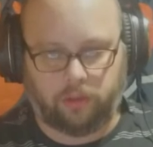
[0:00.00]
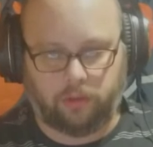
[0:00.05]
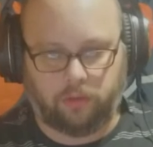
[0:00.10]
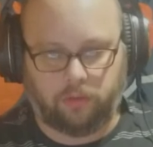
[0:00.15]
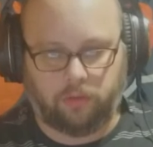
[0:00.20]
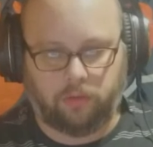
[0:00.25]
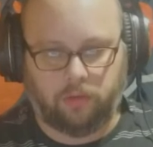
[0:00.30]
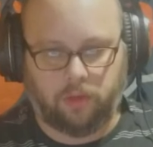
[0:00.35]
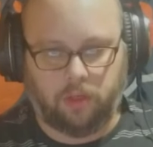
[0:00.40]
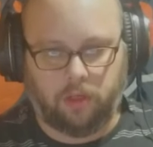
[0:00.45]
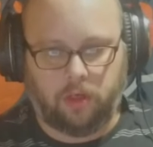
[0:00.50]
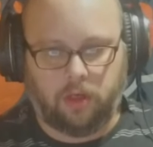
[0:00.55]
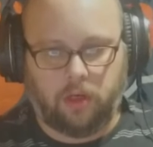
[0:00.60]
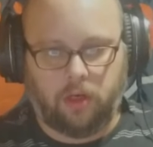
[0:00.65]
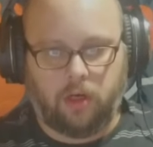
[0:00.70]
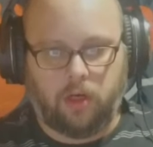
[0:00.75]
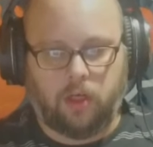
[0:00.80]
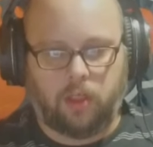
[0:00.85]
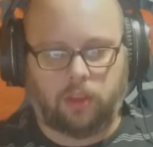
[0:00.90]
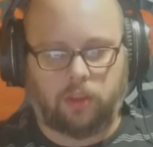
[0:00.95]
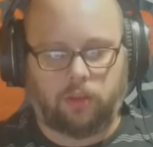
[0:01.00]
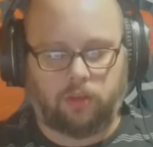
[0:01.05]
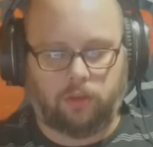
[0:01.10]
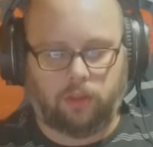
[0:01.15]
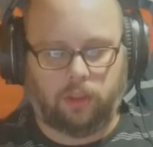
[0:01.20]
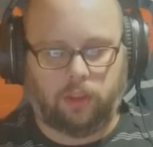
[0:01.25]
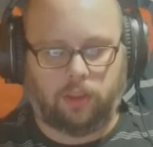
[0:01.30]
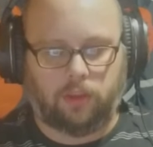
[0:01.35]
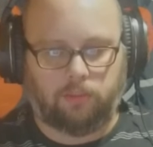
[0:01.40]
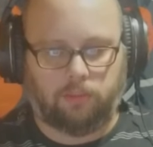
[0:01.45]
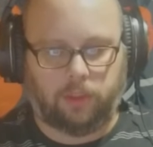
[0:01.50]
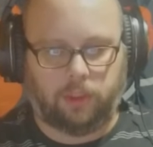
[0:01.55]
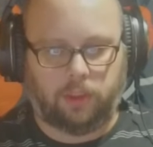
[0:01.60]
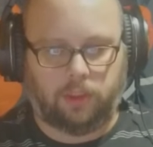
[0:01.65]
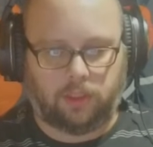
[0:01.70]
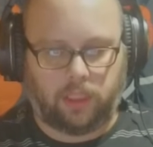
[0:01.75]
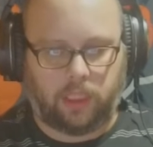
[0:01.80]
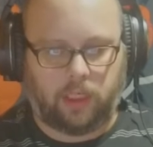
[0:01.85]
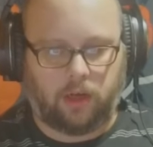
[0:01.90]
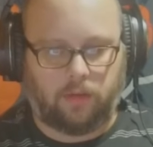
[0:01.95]
too. So you need some
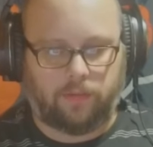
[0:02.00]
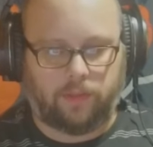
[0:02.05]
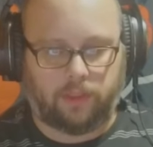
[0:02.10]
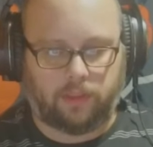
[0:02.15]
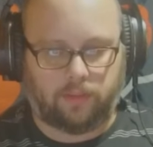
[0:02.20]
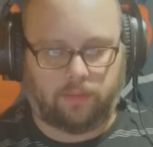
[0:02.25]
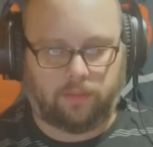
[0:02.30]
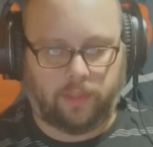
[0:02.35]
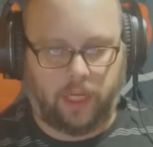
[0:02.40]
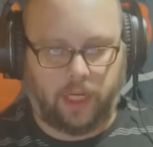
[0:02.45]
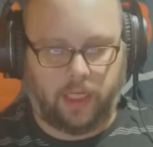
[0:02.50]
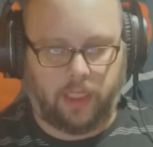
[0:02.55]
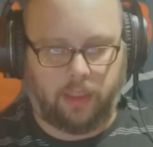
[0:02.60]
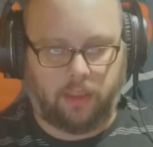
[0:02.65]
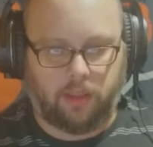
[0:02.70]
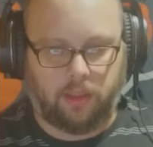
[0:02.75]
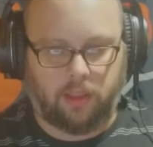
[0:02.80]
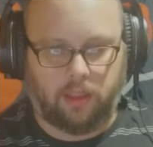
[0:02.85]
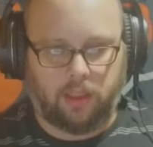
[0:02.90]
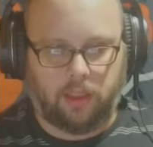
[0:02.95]
pieces on offensive line.